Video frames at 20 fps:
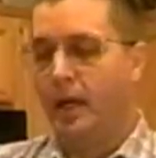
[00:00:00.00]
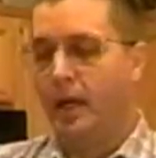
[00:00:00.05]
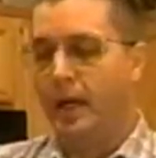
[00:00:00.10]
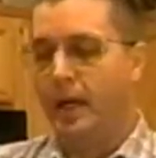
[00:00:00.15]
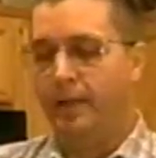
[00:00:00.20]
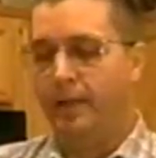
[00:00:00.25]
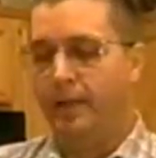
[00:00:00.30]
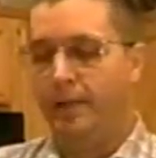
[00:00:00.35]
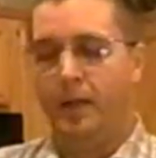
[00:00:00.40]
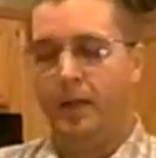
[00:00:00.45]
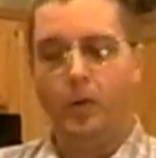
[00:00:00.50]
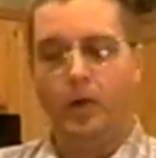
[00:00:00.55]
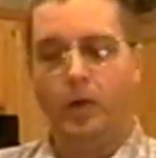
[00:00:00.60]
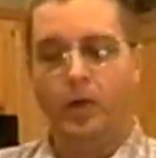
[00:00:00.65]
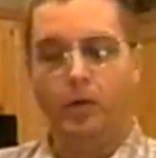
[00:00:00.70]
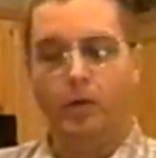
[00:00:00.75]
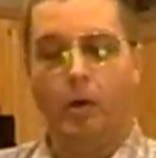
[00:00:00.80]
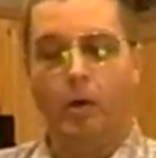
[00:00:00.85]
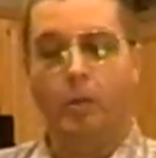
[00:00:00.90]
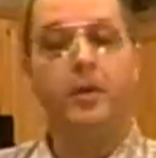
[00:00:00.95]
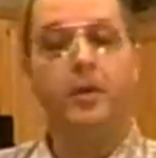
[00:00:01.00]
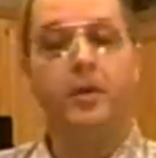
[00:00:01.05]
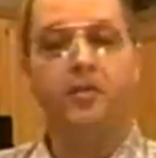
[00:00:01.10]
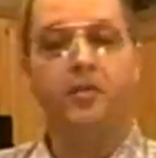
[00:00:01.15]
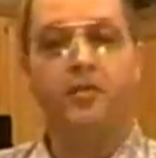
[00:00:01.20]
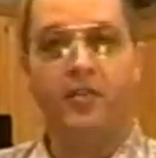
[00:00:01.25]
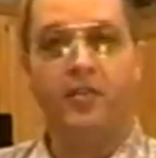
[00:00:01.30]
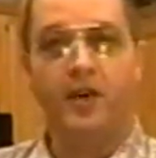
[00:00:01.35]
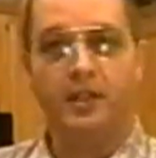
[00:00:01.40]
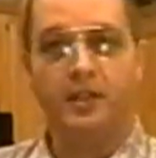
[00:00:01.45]
And then when you open
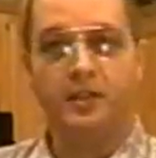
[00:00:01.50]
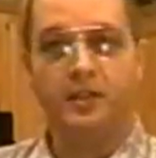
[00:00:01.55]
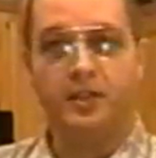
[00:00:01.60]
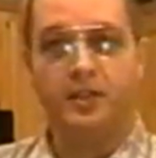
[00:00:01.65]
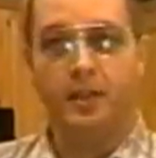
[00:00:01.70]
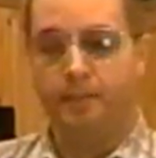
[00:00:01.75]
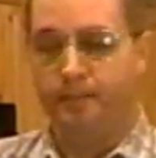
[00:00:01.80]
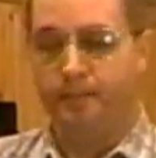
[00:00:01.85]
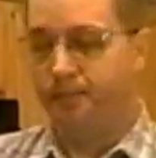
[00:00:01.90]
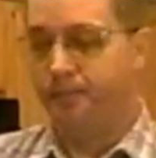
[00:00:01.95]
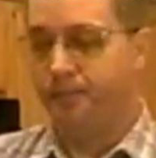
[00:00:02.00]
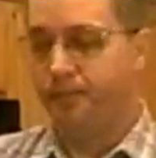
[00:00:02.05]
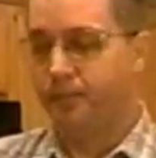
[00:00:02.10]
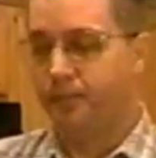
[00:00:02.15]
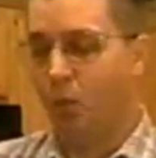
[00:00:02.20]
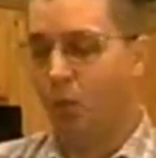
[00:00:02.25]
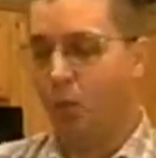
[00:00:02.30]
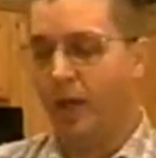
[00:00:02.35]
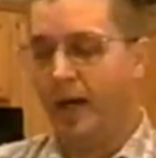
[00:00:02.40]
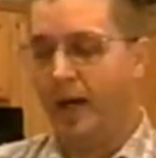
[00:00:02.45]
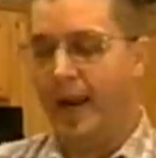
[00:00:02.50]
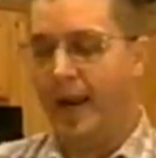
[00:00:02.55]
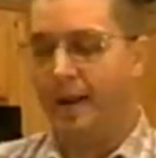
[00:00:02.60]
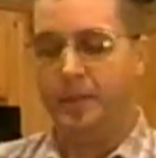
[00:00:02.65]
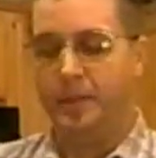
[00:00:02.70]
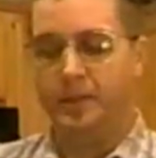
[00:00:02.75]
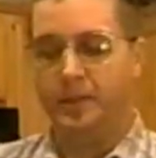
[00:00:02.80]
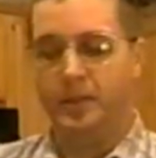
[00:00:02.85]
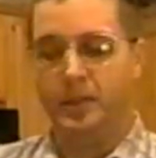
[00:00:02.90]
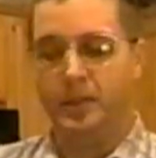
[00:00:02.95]
your faucet, what
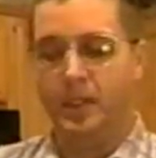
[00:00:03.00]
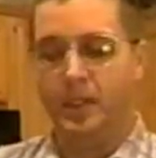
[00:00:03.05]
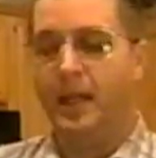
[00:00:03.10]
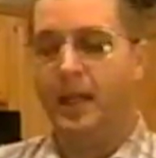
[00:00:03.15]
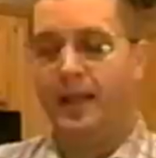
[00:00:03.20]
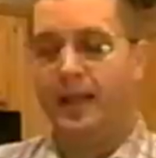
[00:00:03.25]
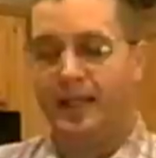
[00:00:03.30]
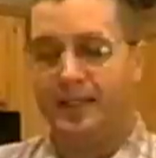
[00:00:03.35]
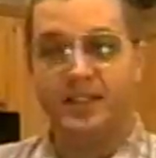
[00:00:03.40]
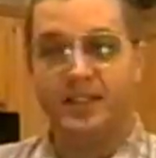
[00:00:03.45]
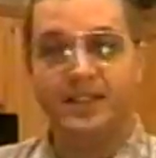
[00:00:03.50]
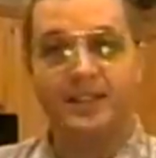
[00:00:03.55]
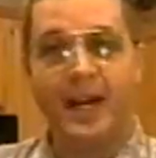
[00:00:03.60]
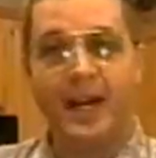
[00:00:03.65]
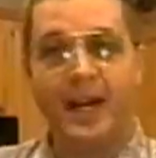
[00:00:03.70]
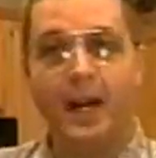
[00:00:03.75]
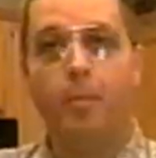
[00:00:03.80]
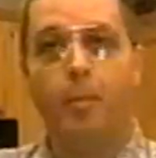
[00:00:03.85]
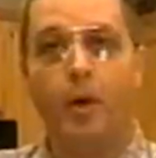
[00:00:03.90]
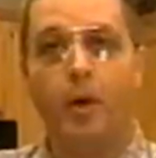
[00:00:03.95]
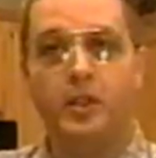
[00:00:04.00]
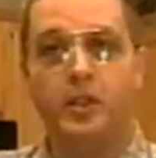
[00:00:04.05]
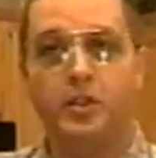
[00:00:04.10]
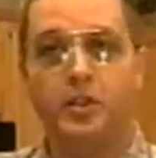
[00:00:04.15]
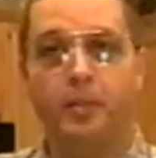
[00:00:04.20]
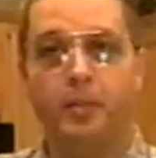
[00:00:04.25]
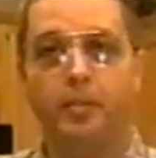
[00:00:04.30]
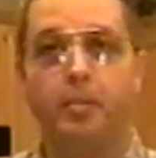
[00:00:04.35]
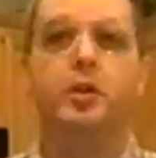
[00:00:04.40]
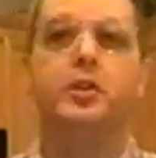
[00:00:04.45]
happens, it's this air
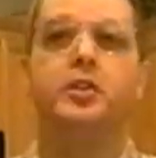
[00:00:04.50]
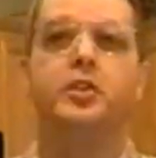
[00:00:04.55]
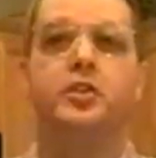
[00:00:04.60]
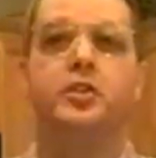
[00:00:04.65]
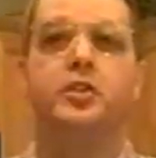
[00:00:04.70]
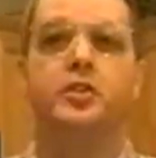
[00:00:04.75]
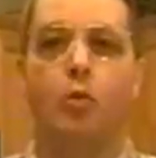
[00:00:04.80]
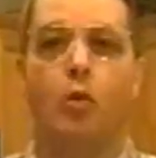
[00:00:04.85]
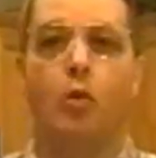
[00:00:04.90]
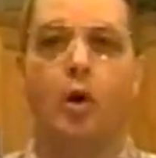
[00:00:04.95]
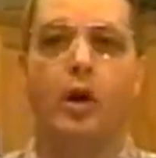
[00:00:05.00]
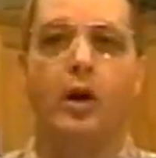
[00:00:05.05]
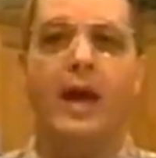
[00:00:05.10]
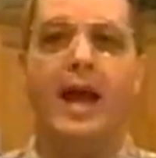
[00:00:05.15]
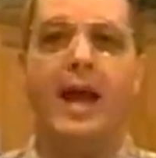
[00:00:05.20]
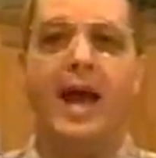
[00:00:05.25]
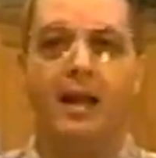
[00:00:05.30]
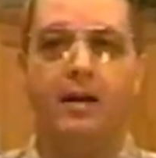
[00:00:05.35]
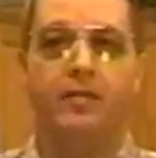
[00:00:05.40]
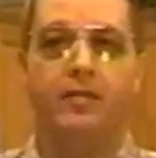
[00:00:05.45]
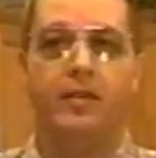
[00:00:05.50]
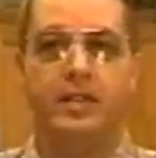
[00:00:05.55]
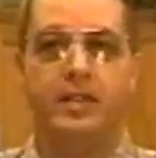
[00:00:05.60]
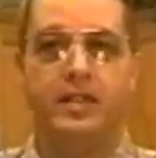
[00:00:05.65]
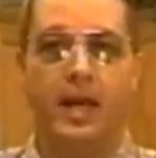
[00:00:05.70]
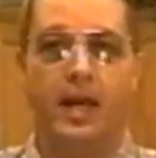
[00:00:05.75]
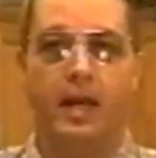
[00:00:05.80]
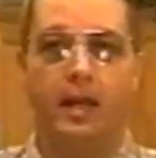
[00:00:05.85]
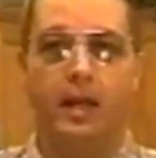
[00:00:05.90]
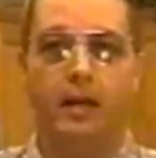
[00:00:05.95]
pressure that pushes the water out of the
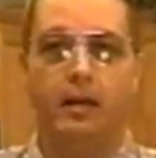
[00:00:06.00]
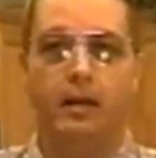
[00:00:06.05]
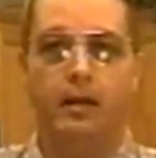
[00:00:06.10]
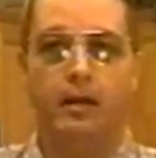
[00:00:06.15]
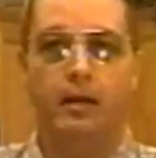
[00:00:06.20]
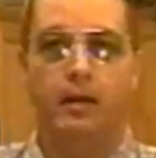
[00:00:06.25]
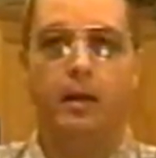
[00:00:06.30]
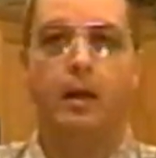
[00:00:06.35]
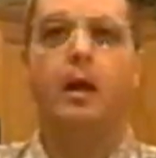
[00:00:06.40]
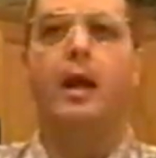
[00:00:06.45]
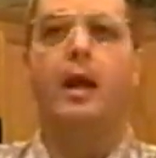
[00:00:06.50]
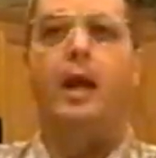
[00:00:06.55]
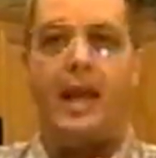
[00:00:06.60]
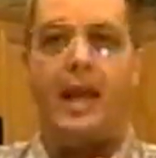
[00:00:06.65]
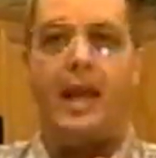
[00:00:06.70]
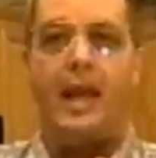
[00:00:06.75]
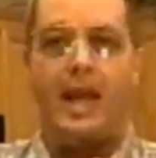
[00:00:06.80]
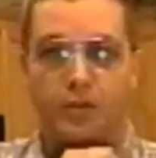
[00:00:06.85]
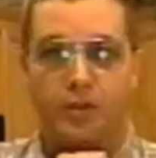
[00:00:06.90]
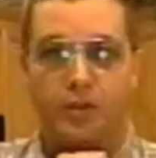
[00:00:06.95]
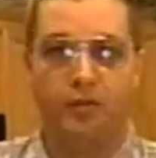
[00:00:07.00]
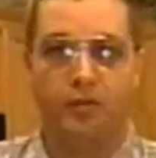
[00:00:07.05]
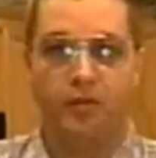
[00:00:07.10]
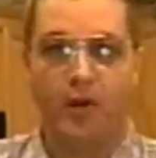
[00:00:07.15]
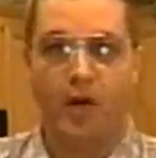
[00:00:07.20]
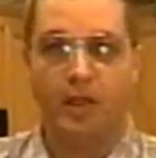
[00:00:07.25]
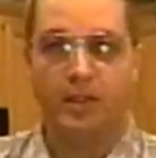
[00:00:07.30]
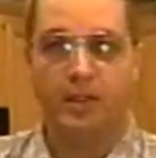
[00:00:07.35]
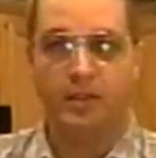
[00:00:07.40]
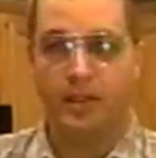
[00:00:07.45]
tank and out your
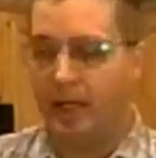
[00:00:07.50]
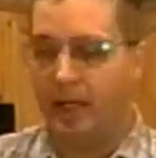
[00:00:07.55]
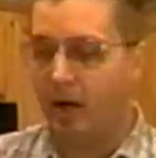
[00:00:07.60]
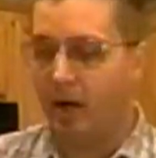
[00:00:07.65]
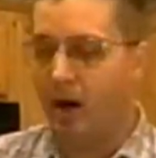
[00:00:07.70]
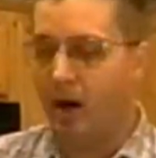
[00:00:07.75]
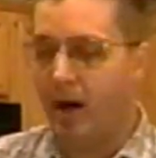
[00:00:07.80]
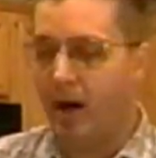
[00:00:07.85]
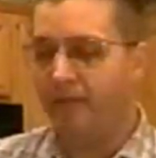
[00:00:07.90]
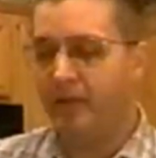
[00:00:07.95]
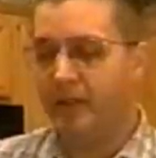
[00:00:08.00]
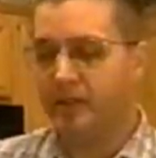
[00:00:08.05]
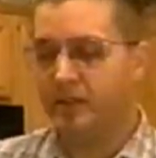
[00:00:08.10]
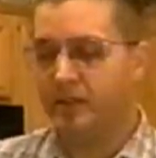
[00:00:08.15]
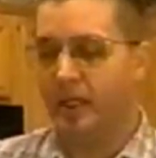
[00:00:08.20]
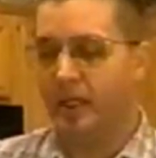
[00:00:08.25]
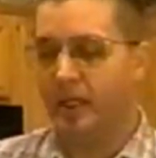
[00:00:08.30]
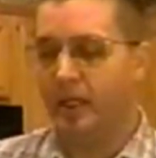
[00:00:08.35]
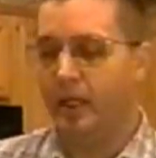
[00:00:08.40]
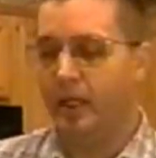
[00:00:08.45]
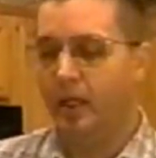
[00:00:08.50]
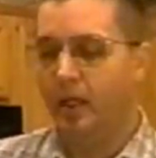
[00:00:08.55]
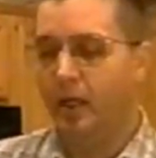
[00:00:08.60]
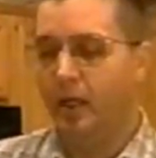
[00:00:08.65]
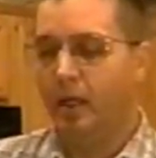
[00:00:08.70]
faucet. Now obviously,